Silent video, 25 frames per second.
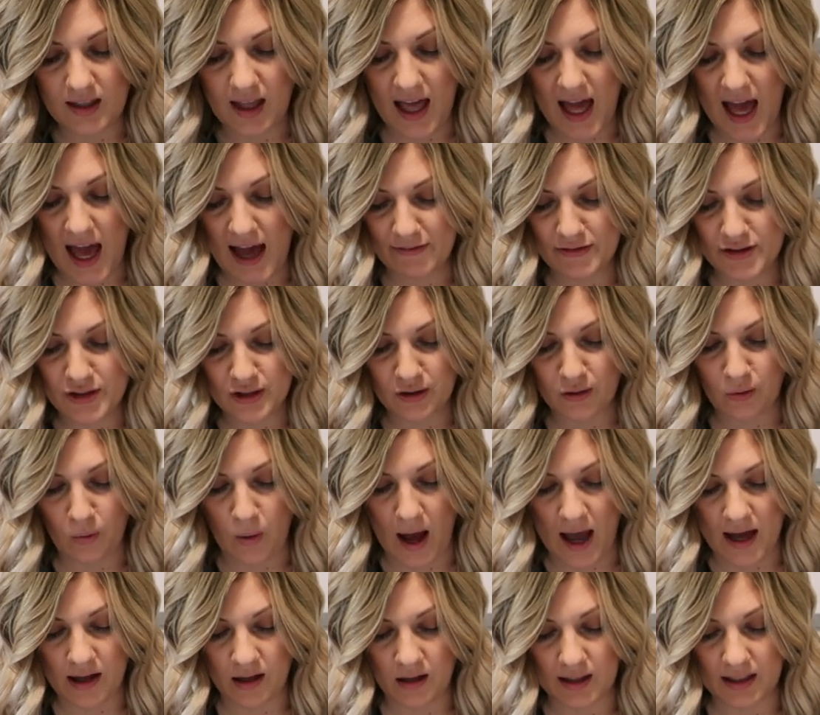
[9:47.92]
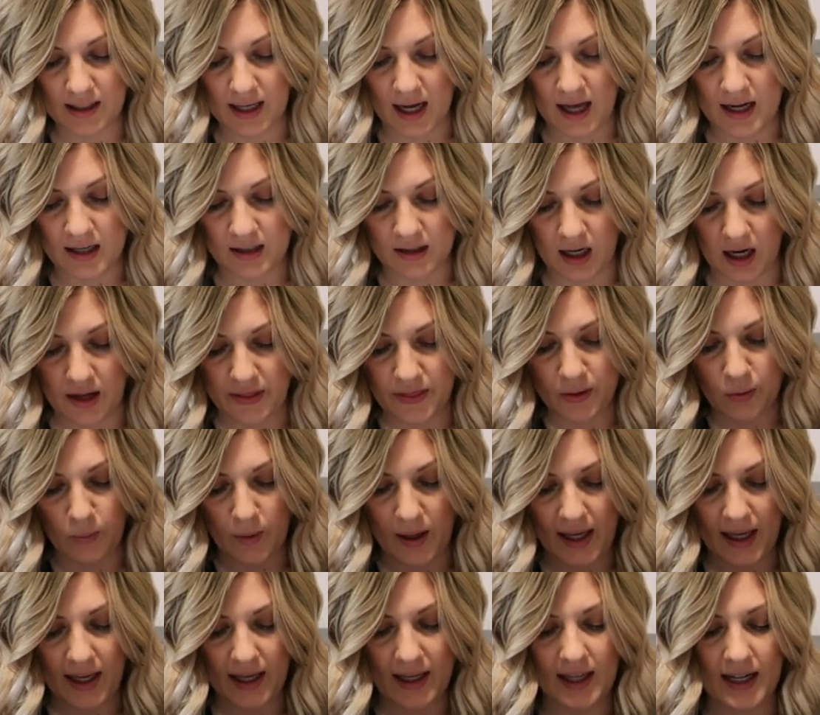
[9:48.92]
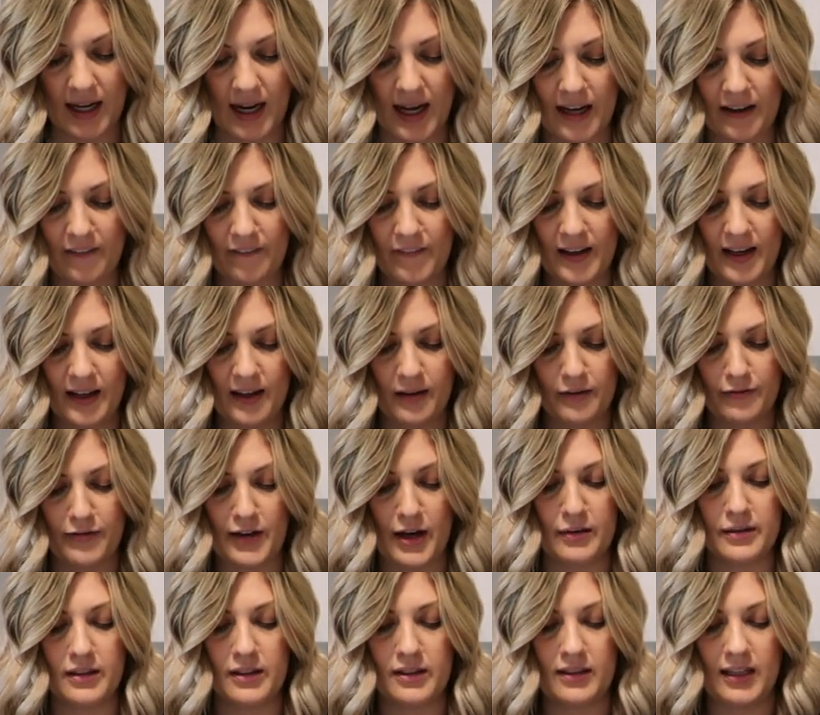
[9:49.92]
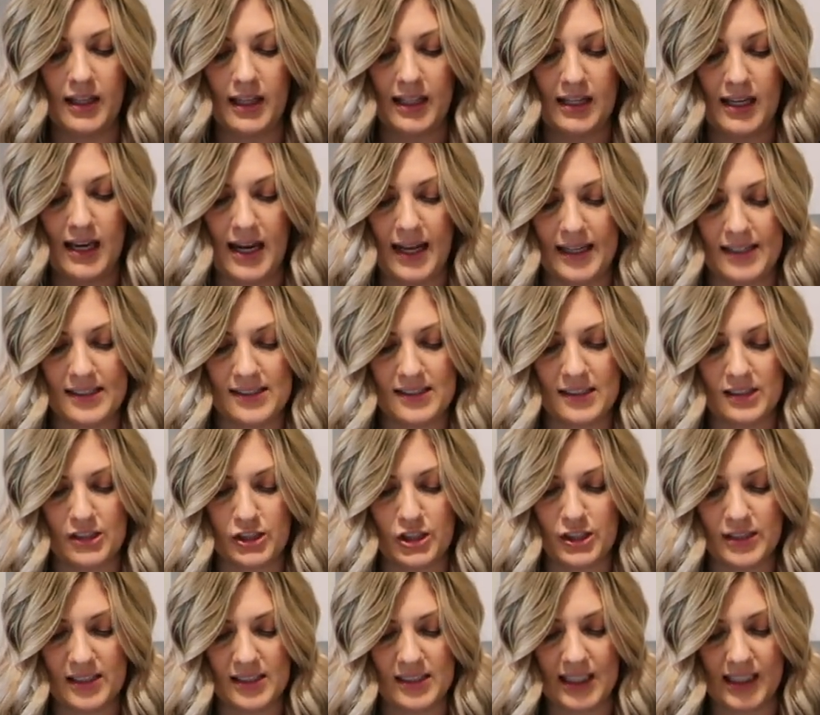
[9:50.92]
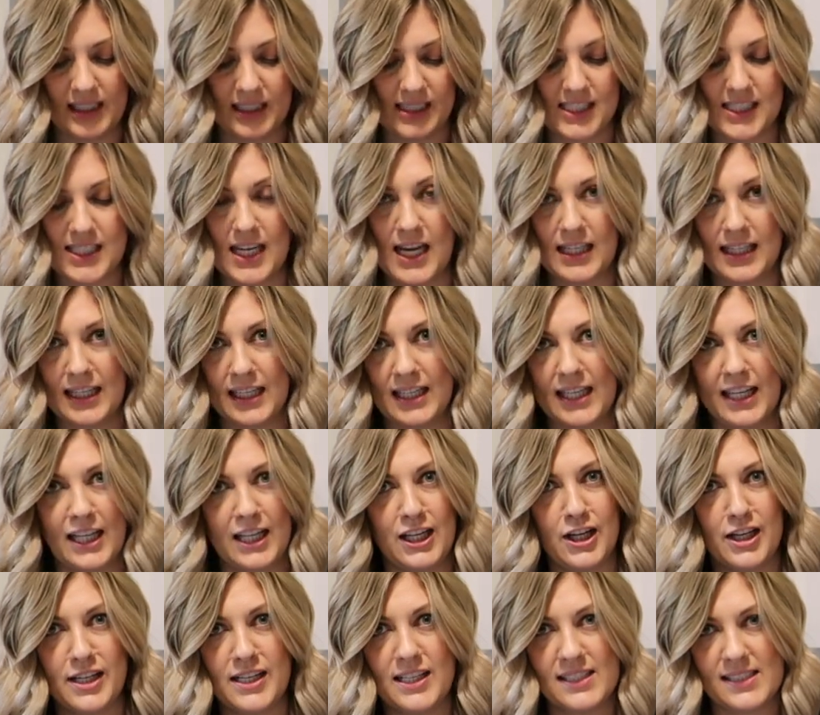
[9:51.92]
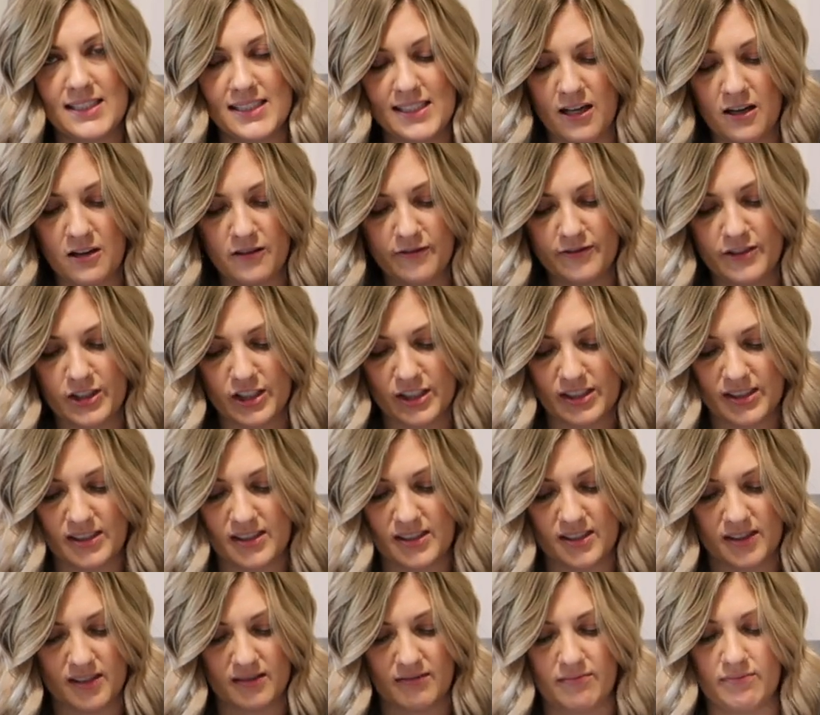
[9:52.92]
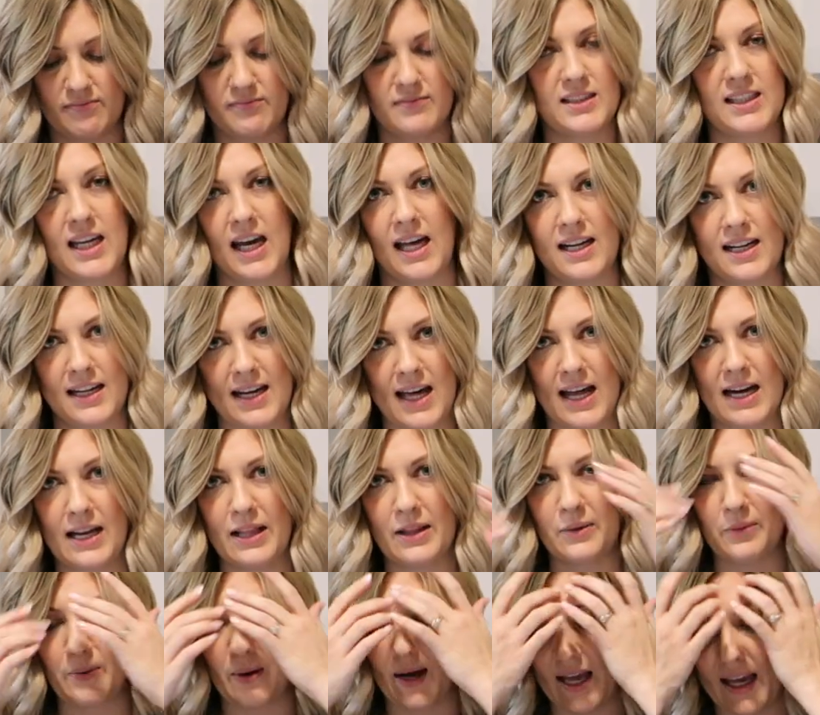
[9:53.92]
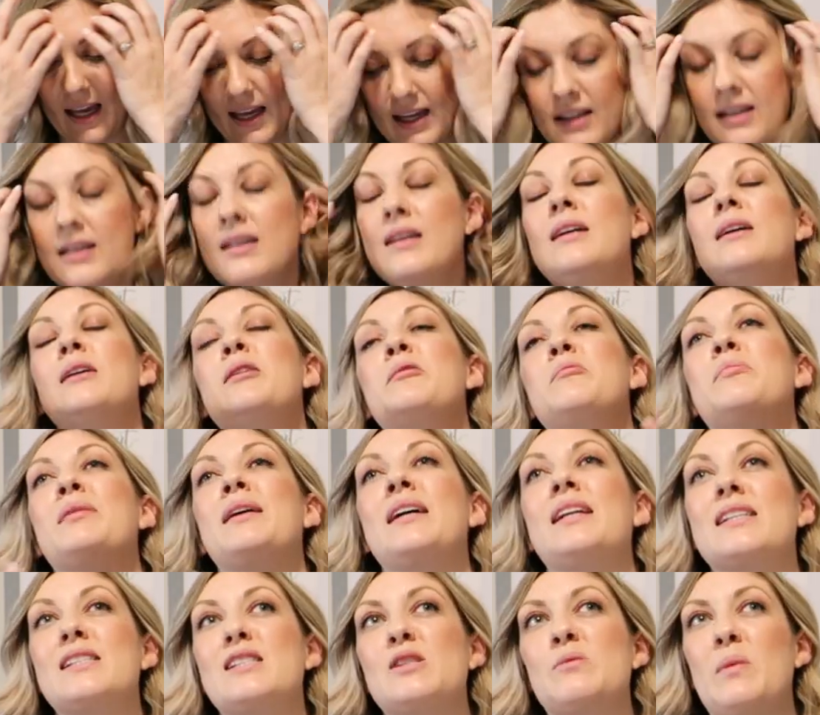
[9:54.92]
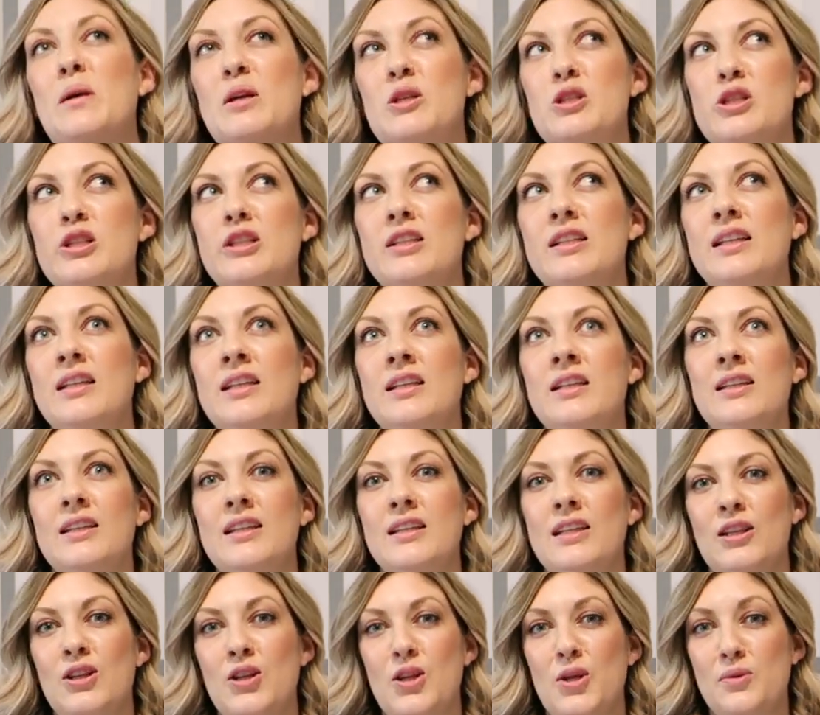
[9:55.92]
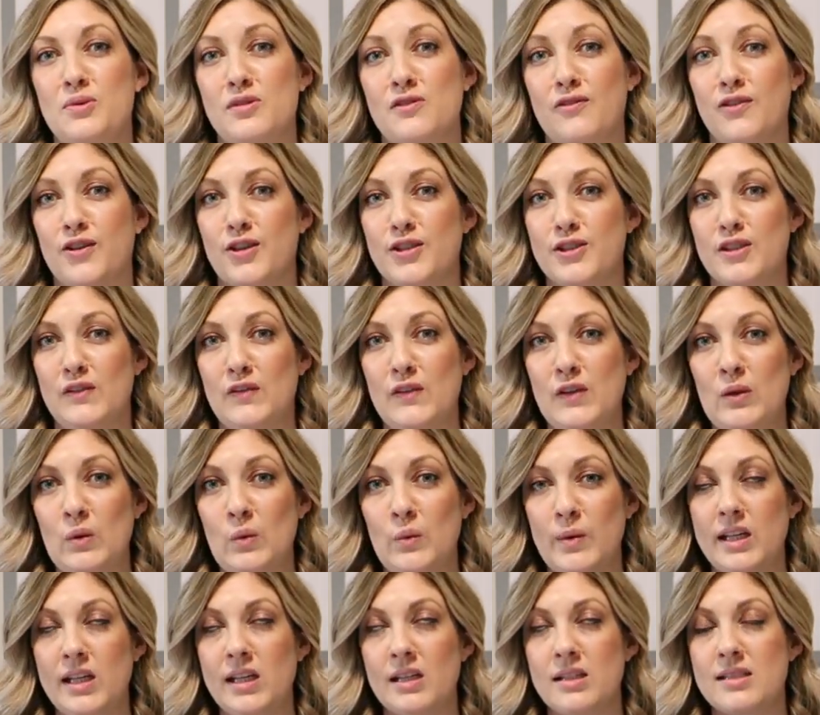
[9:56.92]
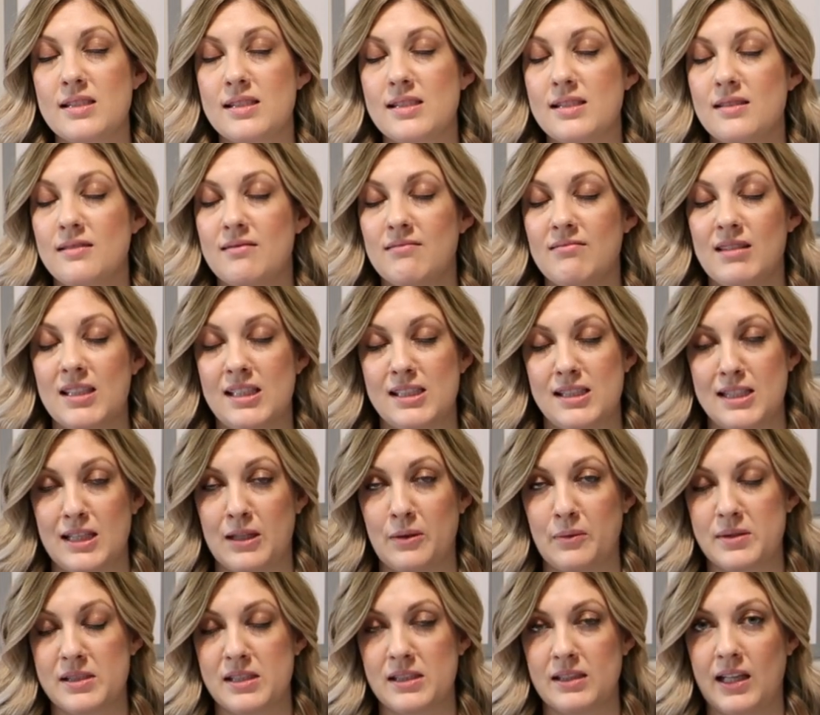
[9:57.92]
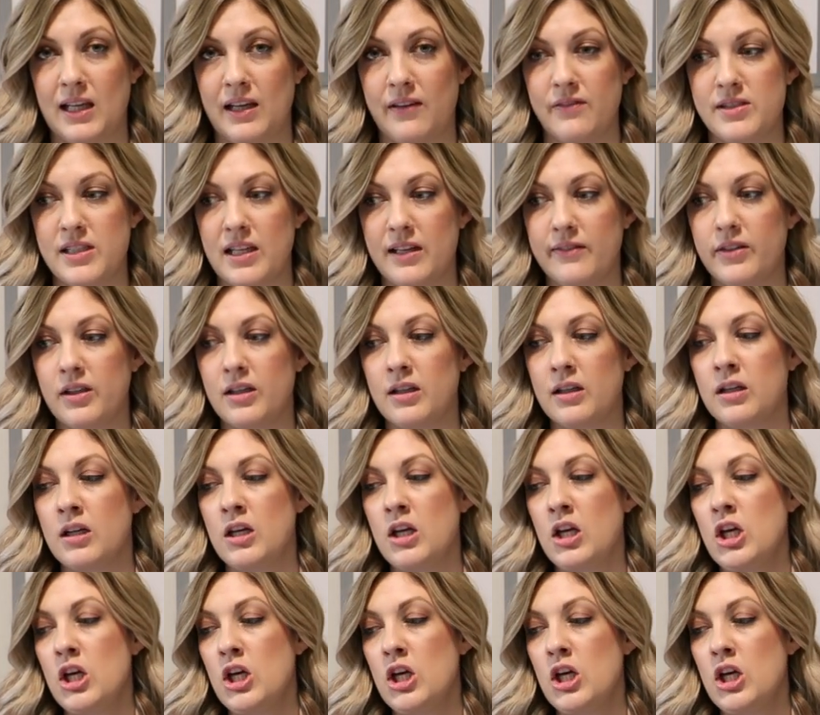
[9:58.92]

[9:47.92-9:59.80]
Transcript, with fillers: After a while, it kind of got in the way and I found it like nice to just like tuck it in on itself just to get it out of the way. But especially in those first few weeks, this thing was a lifesaver.